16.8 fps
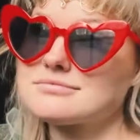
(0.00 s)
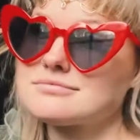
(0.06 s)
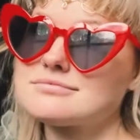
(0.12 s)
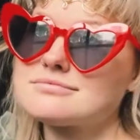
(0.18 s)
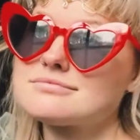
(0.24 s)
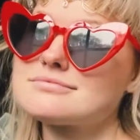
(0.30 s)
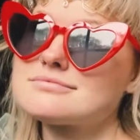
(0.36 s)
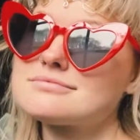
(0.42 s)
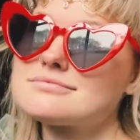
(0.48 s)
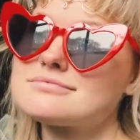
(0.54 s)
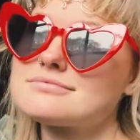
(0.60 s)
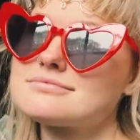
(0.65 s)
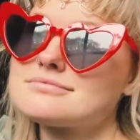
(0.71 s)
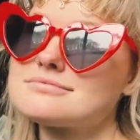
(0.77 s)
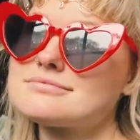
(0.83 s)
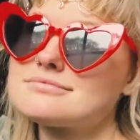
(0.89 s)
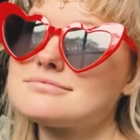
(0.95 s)

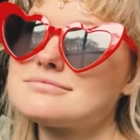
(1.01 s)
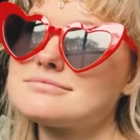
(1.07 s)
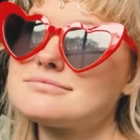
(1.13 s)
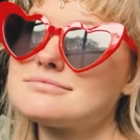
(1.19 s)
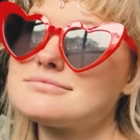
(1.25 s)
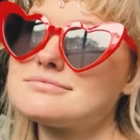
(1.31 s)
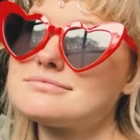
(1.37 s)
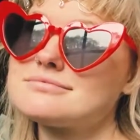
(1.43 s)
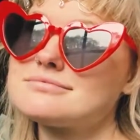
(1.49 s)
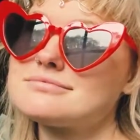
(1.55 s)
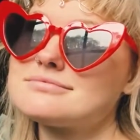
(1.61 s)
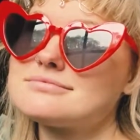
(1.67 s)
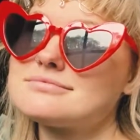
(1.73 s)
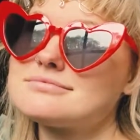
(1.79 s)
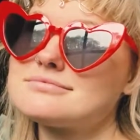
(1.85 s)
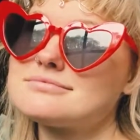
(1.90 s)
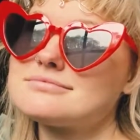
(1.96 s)

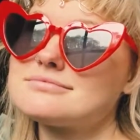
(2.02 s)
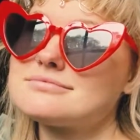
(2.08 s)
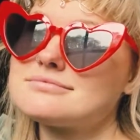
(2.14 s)
No one is speaking in this clip.